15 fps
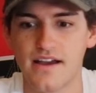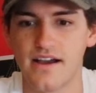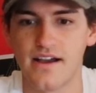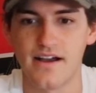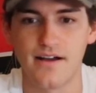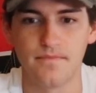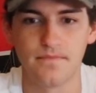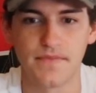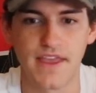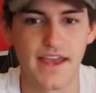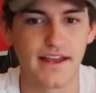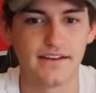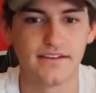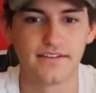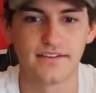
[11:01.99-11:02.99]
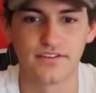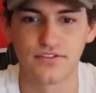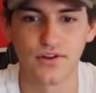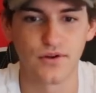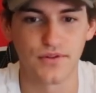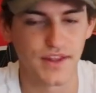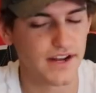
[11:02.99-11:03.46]
And
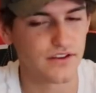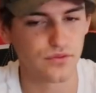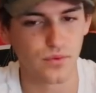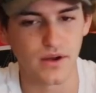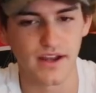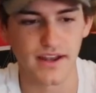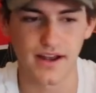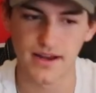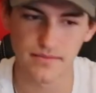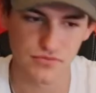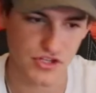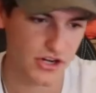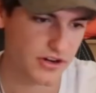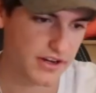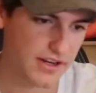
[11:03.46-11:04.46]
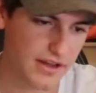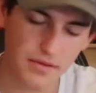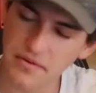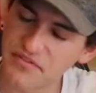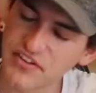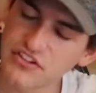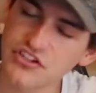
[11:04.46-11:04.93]
so that is why I'm cheering.
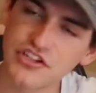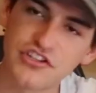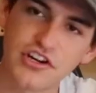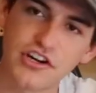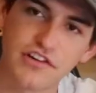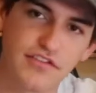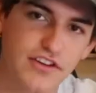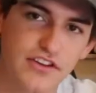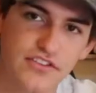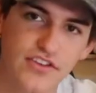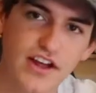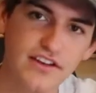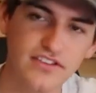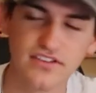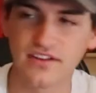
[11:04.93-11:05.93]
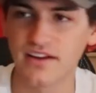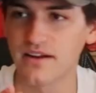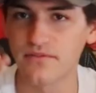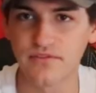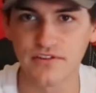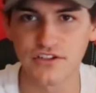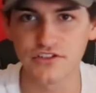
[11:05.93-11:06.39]
I'm officially cheering for the Suns, and
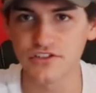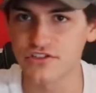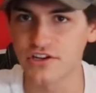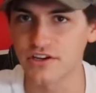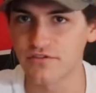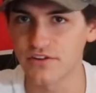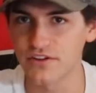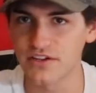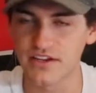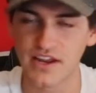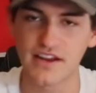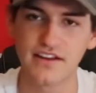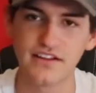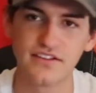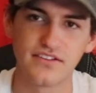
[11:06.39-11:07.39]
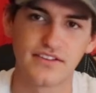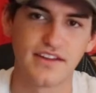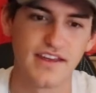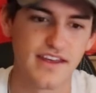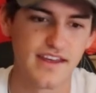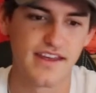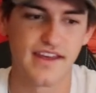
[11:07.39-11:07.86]
I'm officially cheering for the Canadians.
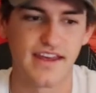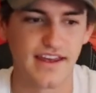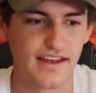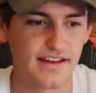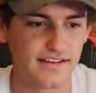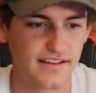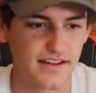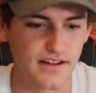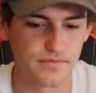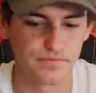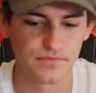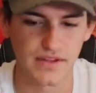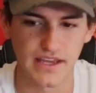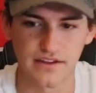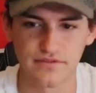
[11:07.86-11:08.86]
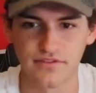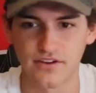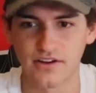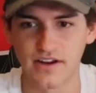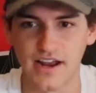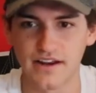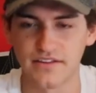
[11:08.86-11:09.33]
And yeah,
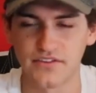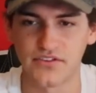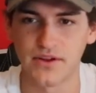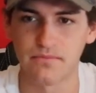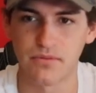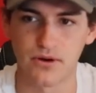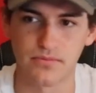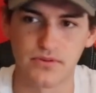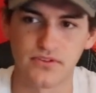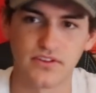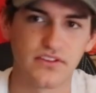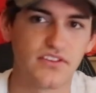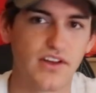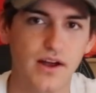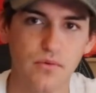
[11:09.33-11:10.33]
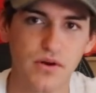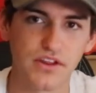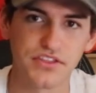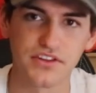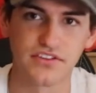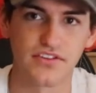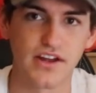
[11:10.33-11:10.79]
for kind of the same purposes. I
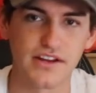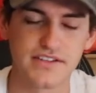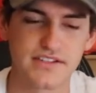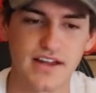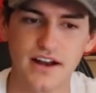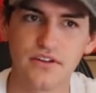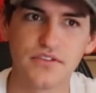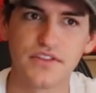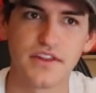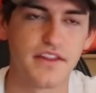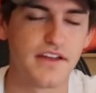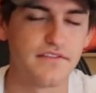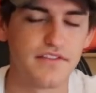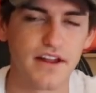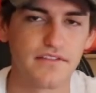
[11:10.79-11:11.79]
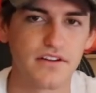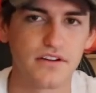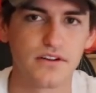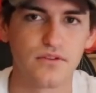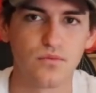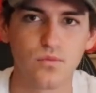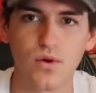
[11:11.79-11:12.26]
want the Suns. They've
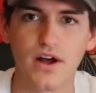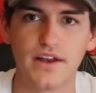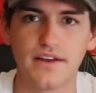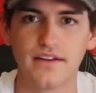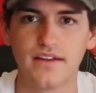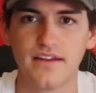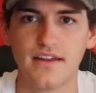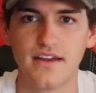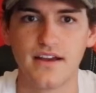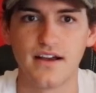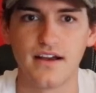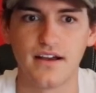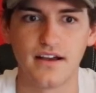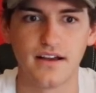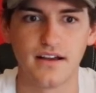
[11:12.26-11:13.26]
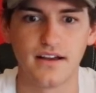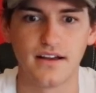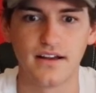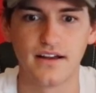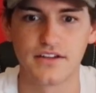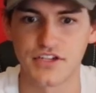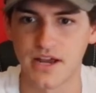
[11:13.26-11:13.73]
never won
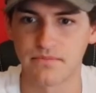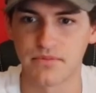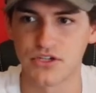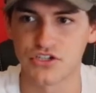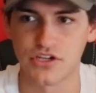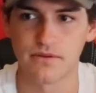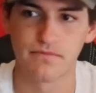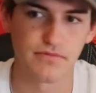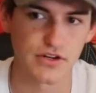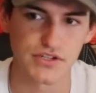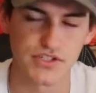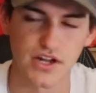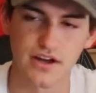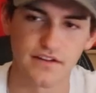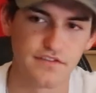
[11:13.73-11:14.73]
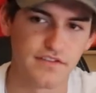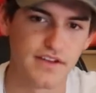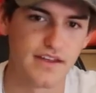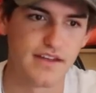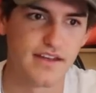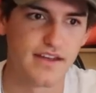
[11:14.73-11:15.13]
a championship, first off.